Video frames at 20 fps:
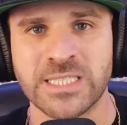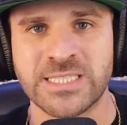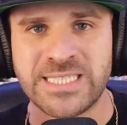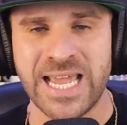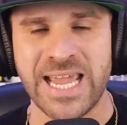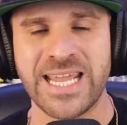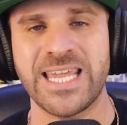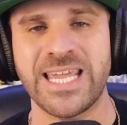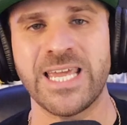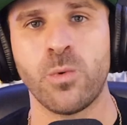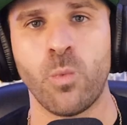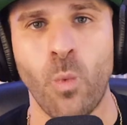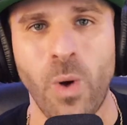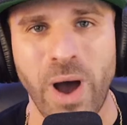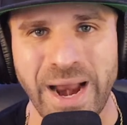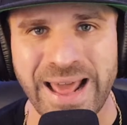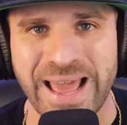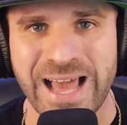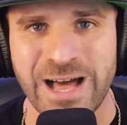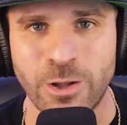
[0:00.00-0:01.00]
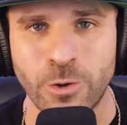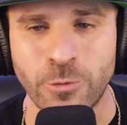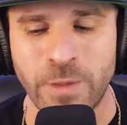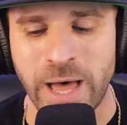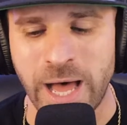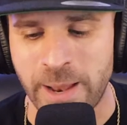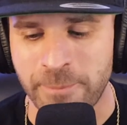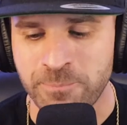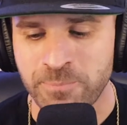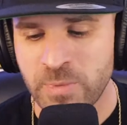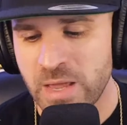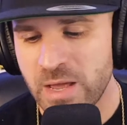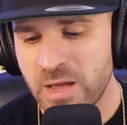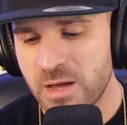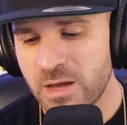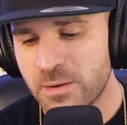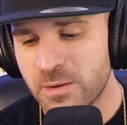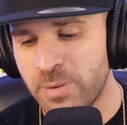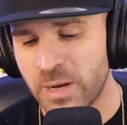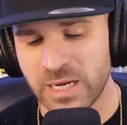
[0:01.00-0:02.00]
I'll take it. Why the hell not?
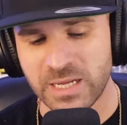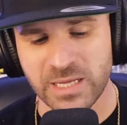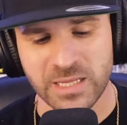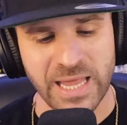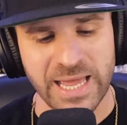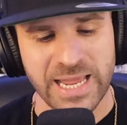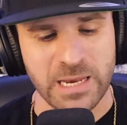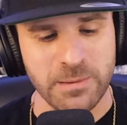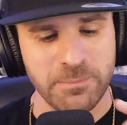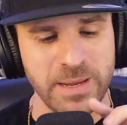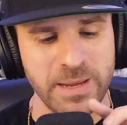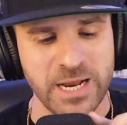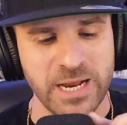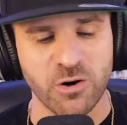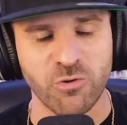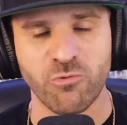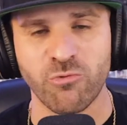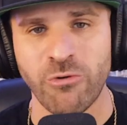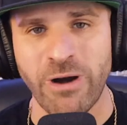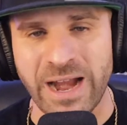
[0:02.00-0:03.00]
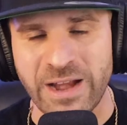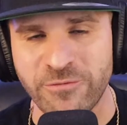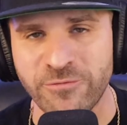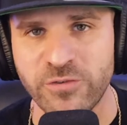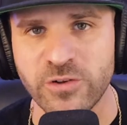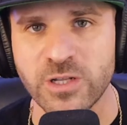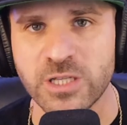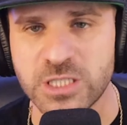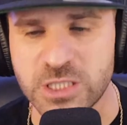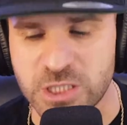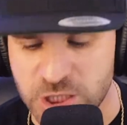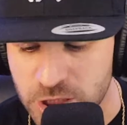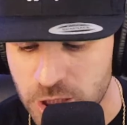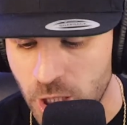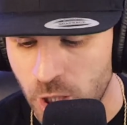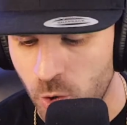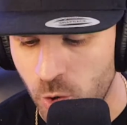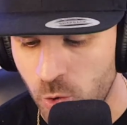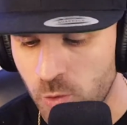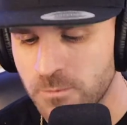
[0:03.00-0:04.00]
But Clayton Beeter, rightfully
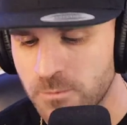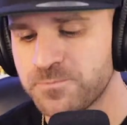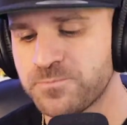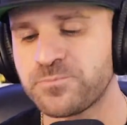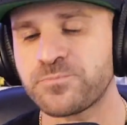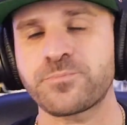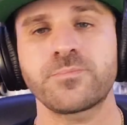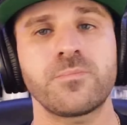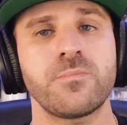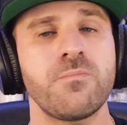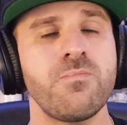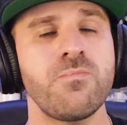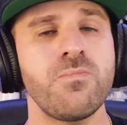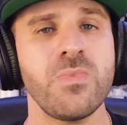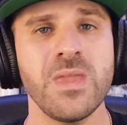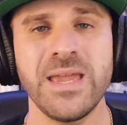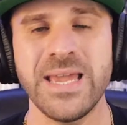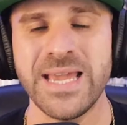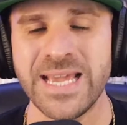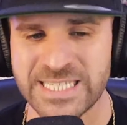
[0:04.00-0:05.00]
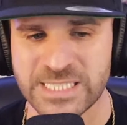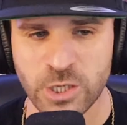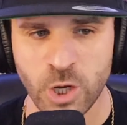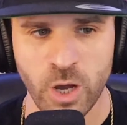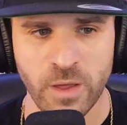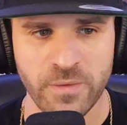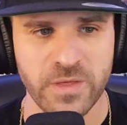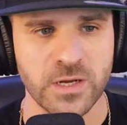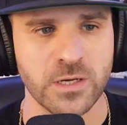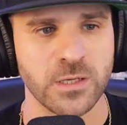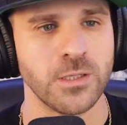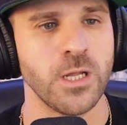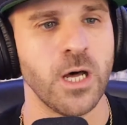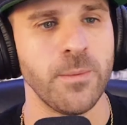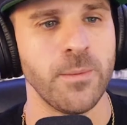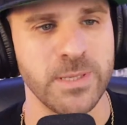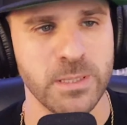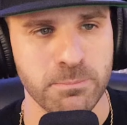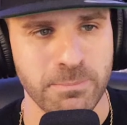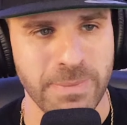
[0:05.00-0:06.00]
so, is on the
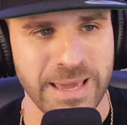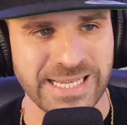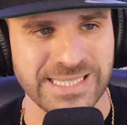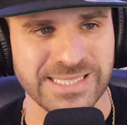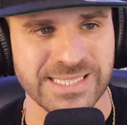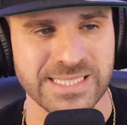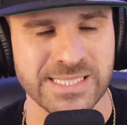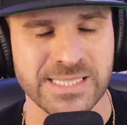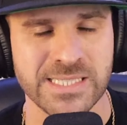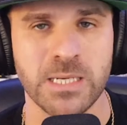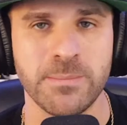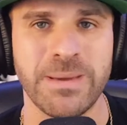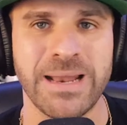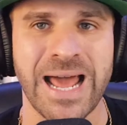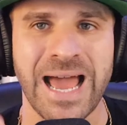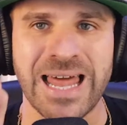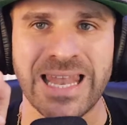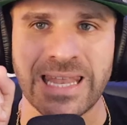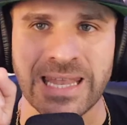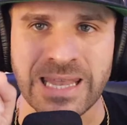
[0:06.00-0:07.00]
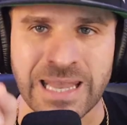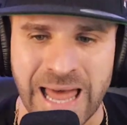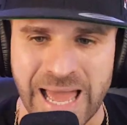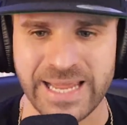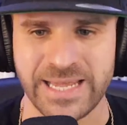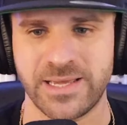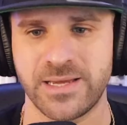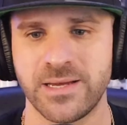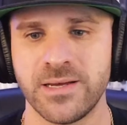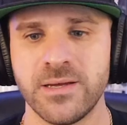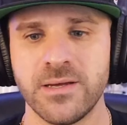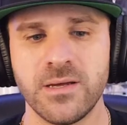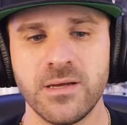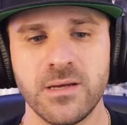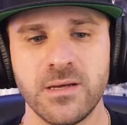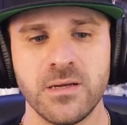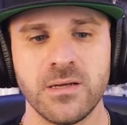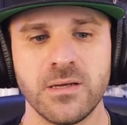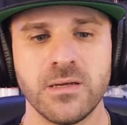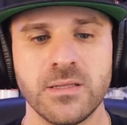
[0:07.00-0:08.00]
club. He makes this team, and I like.
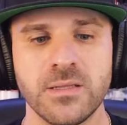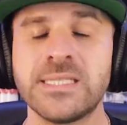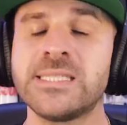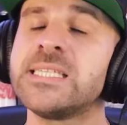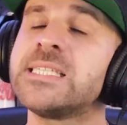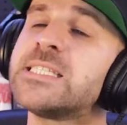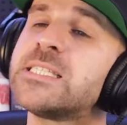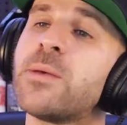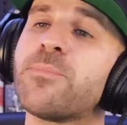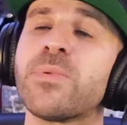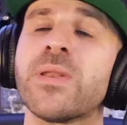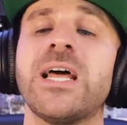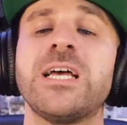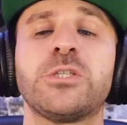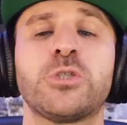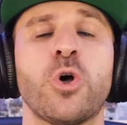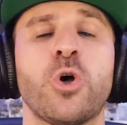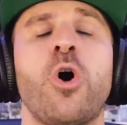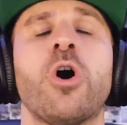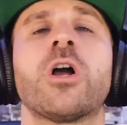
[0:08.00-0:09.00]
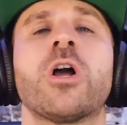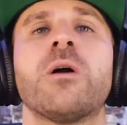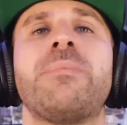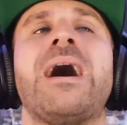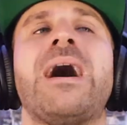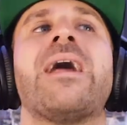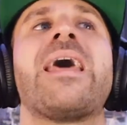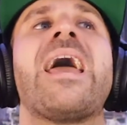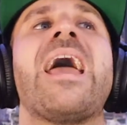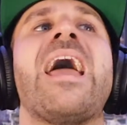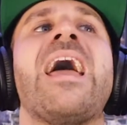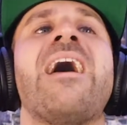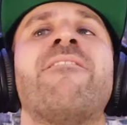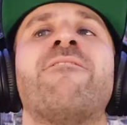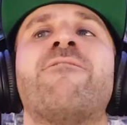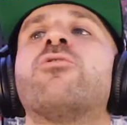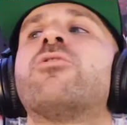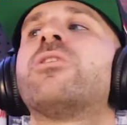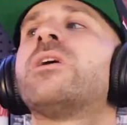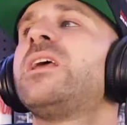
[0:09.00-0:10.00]
This is something I talk about
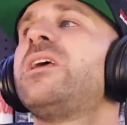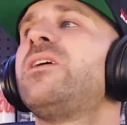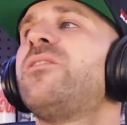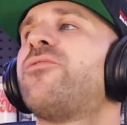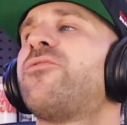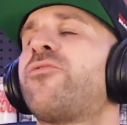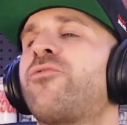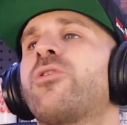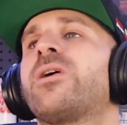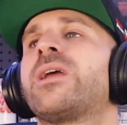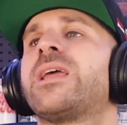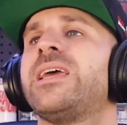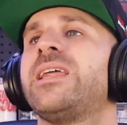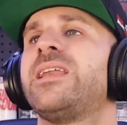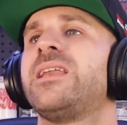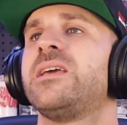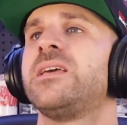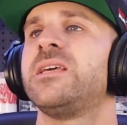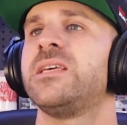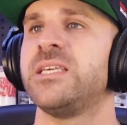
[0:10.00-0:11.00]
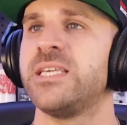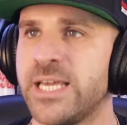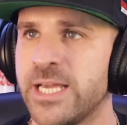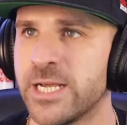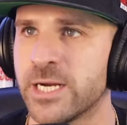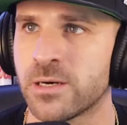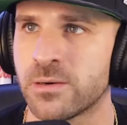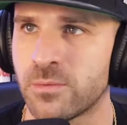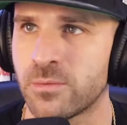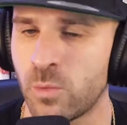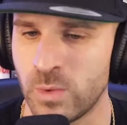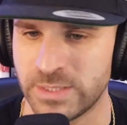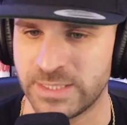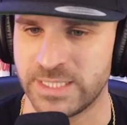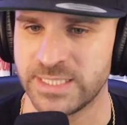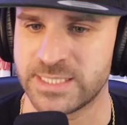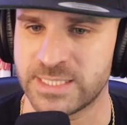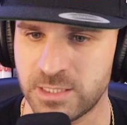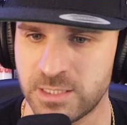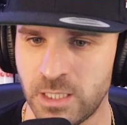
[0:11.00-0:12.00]
every friggin' year with
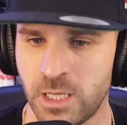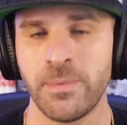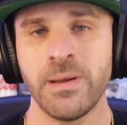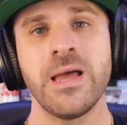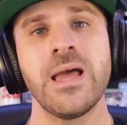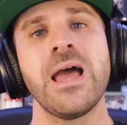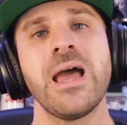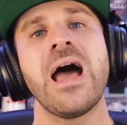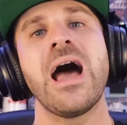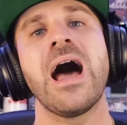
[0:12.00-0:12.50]
this club.